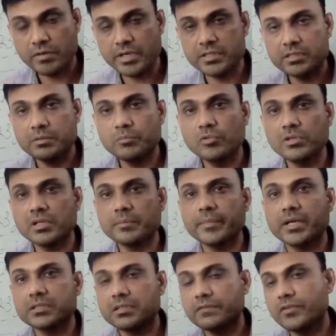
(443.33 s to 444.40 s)
what is the molar
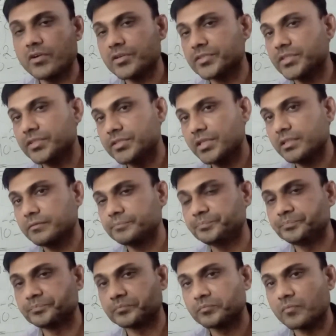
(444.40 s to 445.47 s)
mass of oxygen?
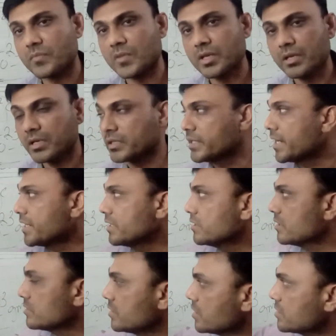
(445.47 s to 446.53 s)
That is
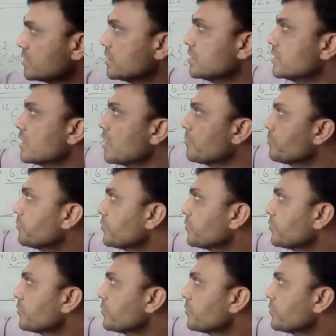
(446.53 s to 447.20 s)
a 16 gram.